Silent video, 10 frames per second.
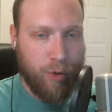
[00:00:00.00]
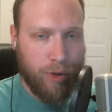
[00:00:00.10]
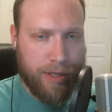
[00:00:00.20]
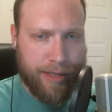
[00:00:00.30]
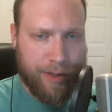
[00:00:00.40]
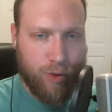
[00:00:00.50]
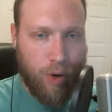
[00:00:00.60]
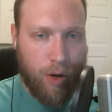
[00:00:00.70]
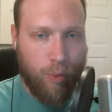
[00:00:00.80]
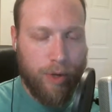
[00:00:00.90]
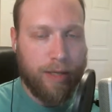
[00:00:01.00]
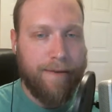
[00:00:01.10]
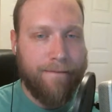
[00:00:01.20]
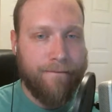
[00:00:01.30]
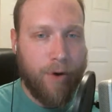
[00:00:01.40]
you're listening to our
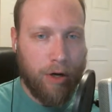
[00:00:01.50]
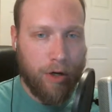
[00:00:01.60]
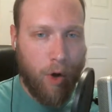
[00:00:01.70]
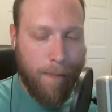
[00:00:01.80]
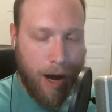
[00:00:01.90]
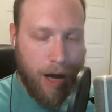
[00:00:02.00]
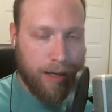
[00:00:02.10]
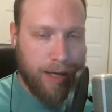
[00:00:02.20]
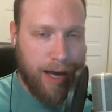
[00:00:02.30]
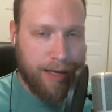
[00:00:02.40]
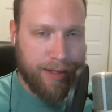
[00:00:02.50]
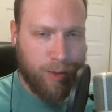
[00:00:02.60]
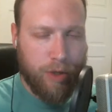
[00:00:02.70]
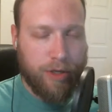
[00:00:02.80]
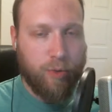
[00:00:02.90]
weekly Fargo podcast
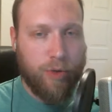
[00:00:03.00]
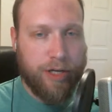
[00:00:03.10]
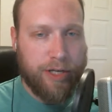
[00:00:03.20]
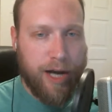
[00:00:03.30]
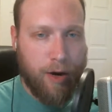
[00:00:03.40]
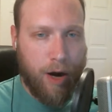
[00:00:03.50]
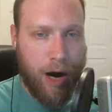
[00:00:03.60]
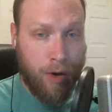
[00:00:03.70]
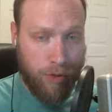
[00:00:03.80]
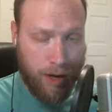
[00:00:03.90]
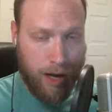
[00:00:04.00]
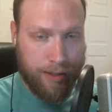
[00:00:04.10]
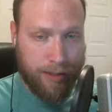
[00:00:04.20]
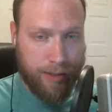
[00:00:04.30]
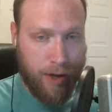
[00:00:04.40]
in which we share our thoughts